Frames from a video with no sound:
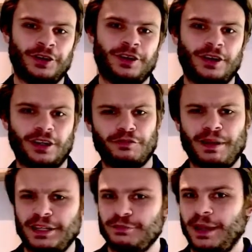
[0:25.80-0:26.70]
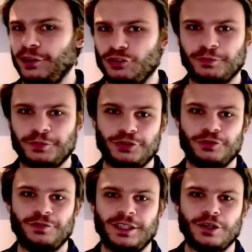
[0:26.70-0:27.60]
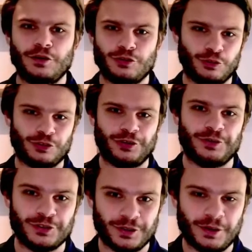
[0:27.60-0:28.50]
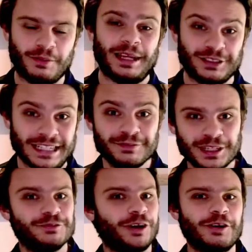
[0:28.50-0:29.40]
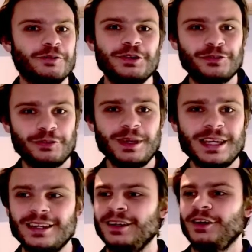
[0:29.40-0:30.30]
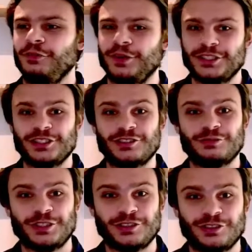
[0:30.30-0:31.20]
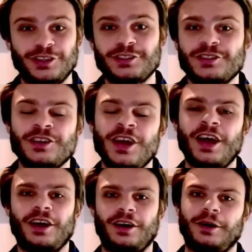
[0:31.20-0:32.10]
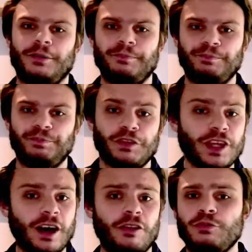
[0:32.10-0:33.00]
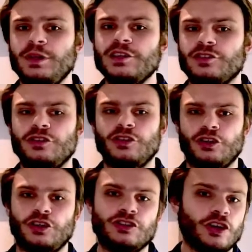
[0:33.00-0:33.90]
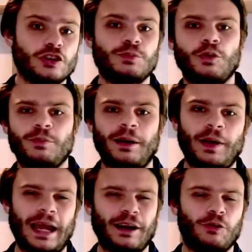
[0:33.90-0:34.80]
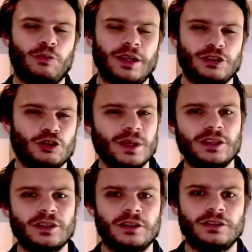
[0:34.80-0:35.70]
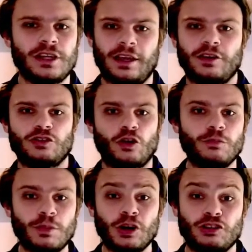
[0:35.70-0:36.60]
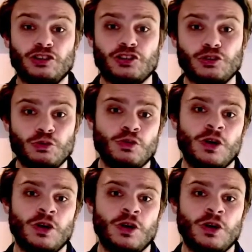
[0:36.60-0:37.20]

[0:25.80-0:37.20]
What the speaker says: a kind of better backdrop to do videos. Also, it's a better living environment for me, which is nice. The other reason concerns more about how we're doing decks on Master Duel.